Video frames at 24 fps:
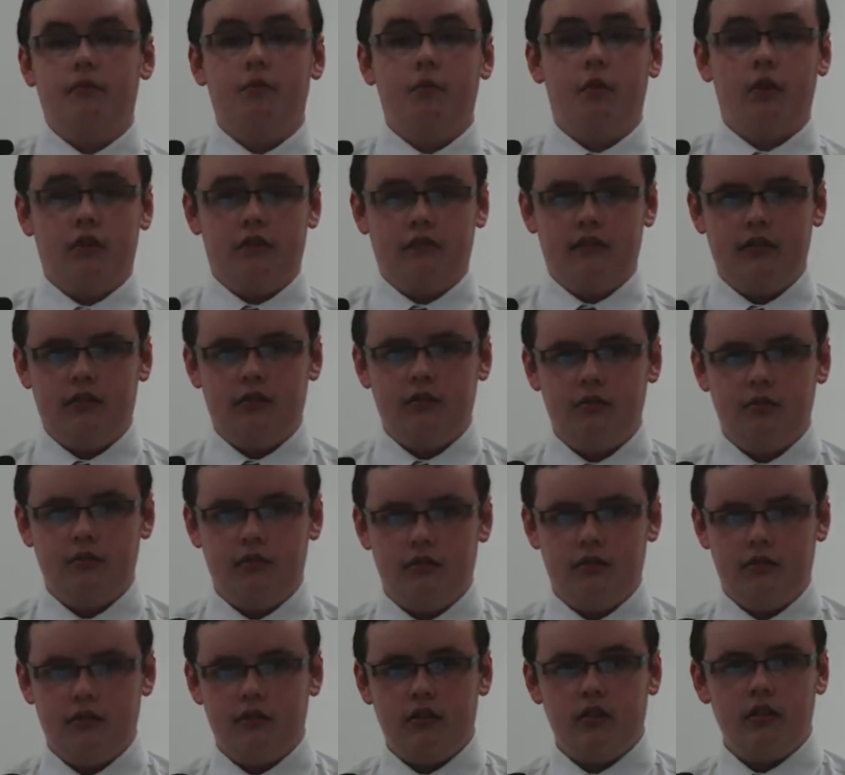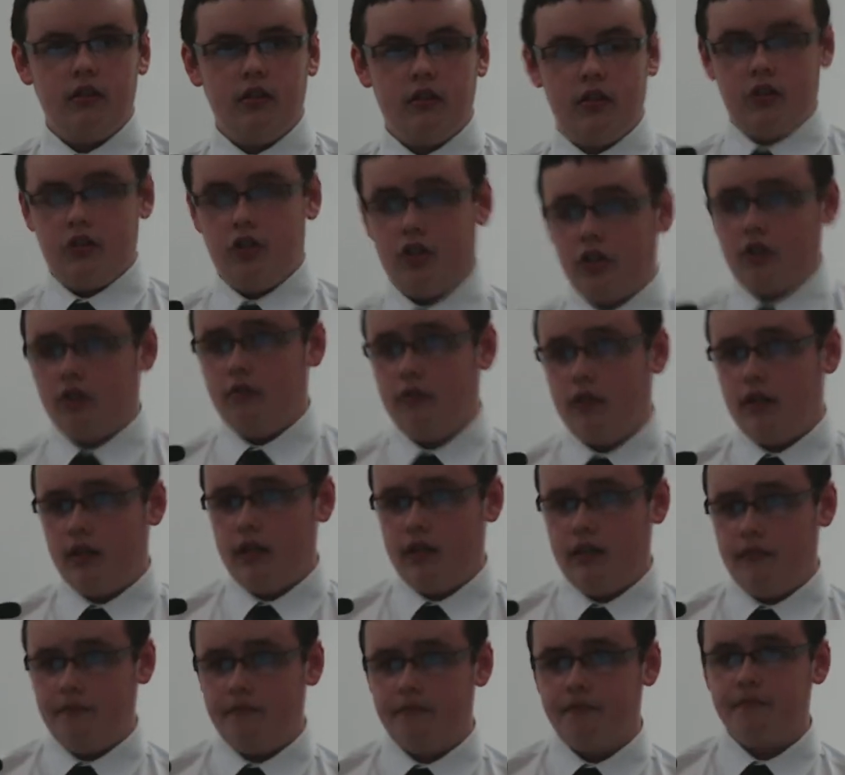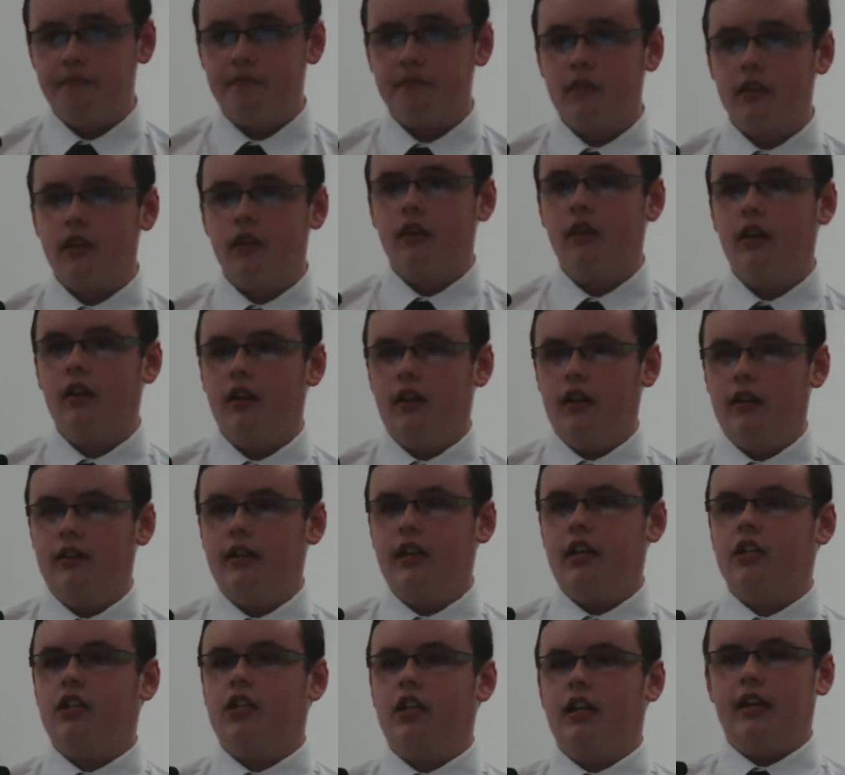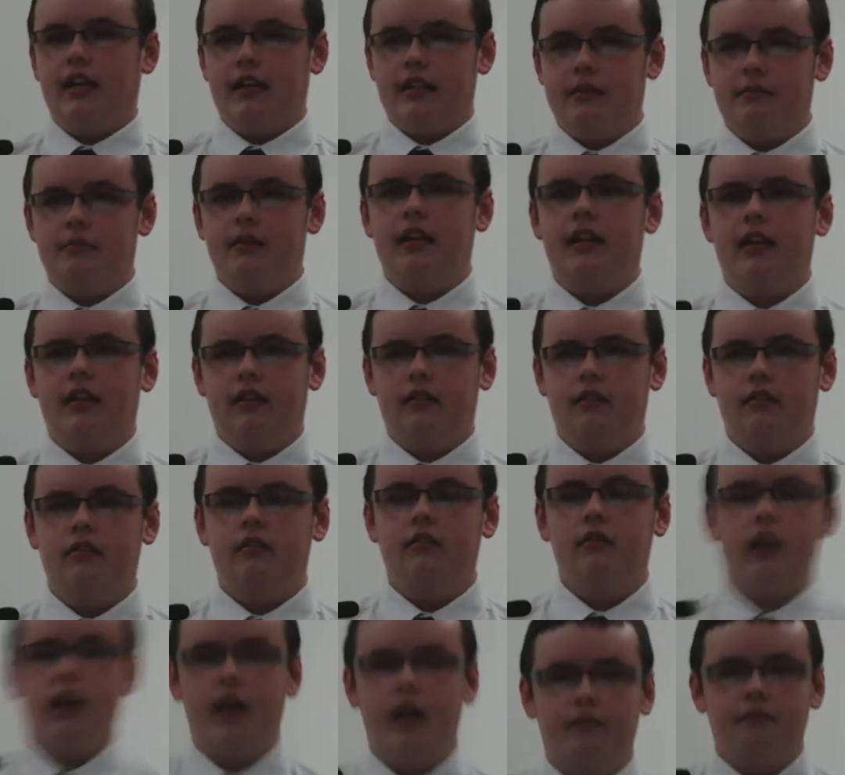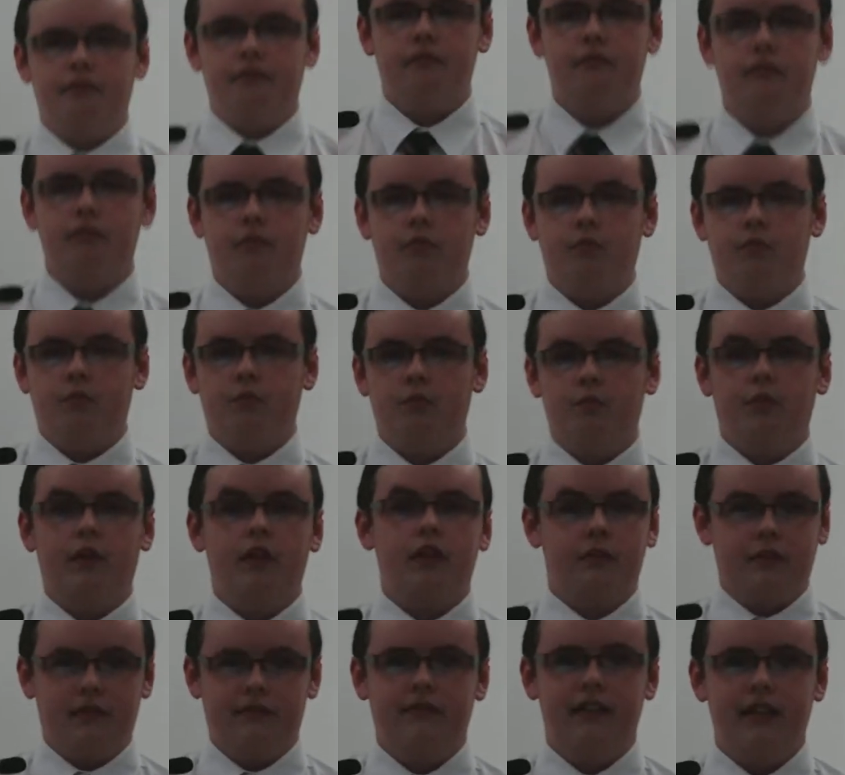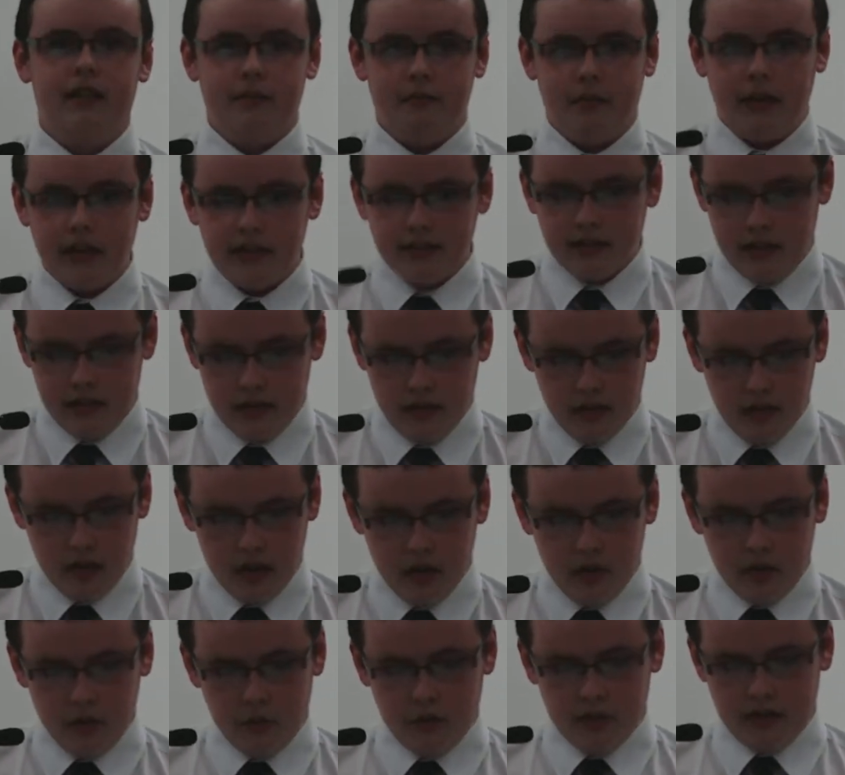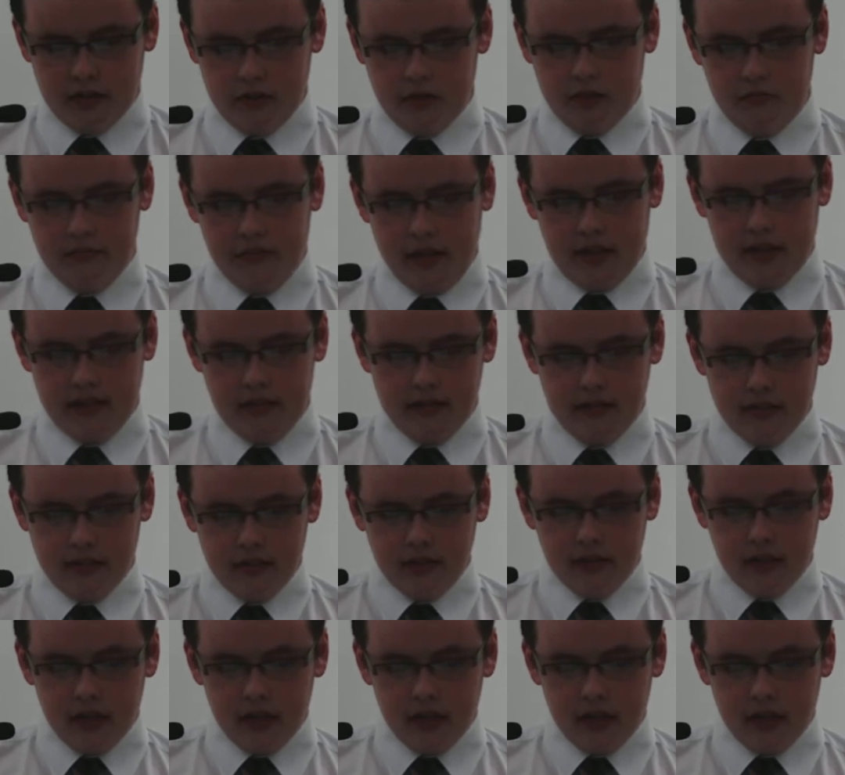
what the results had shown him, and actually explain when I was feeling better, what it all meant.